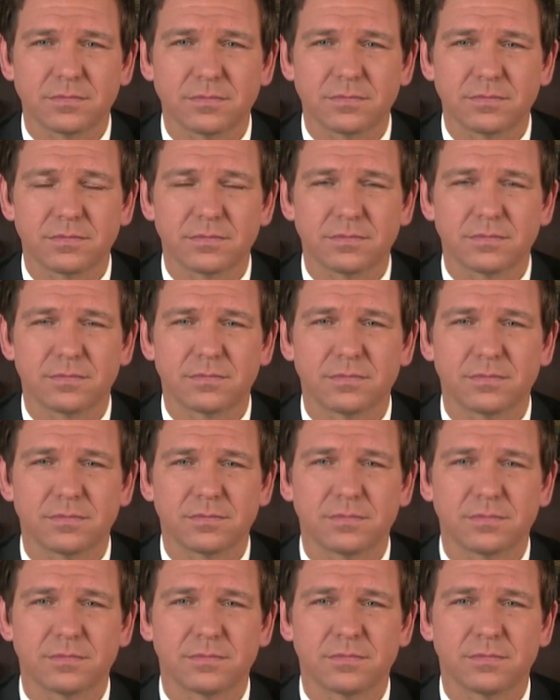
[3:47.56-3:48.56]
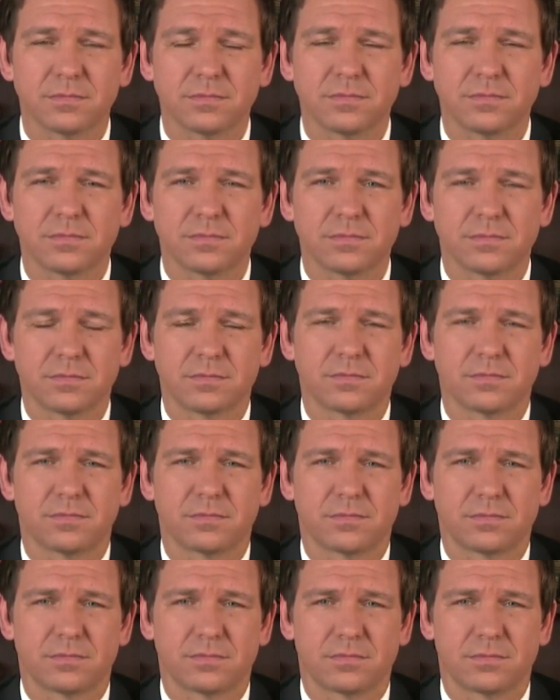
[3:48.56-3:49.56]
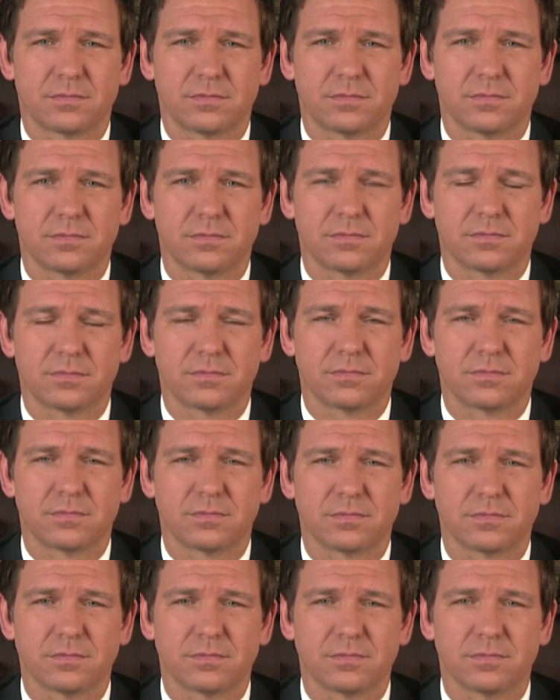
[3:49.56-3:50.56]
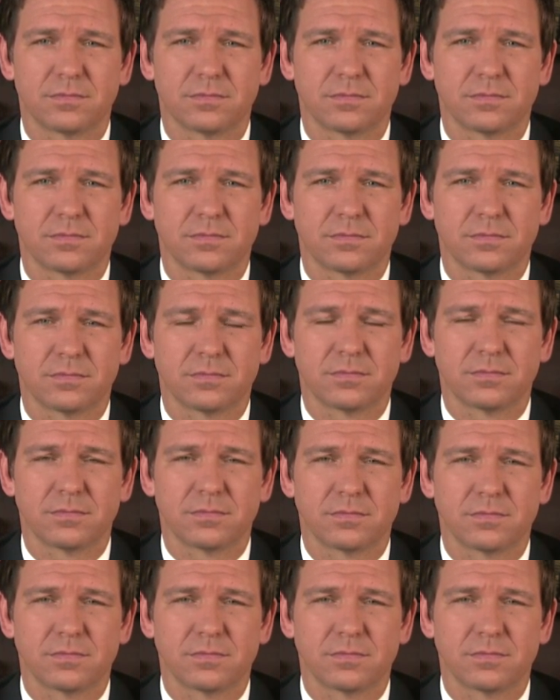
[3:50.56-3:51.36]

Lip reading: The person shown says nothing.